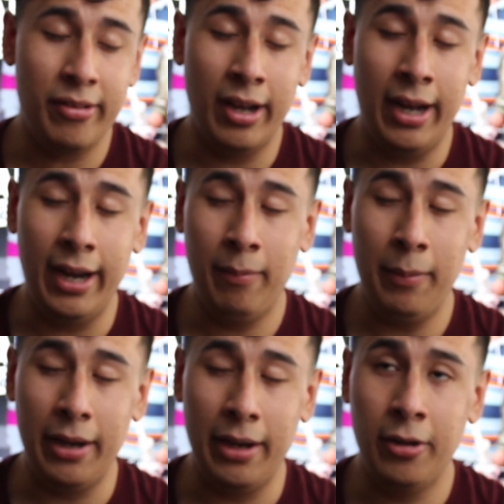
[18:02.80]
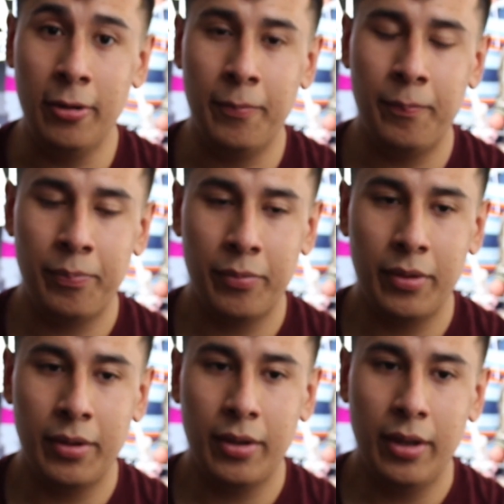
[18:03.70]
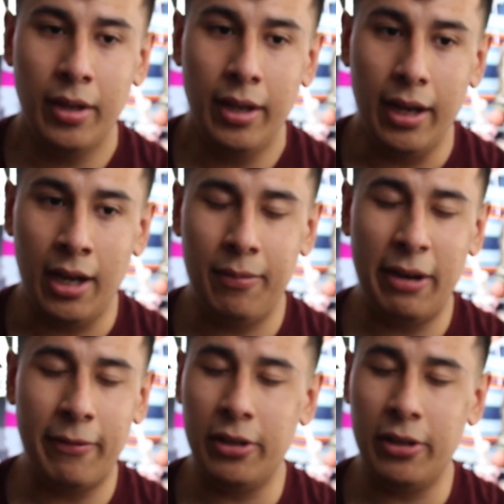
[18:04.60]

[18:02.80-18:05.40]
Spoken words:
High. Maybe I do. Thankfully,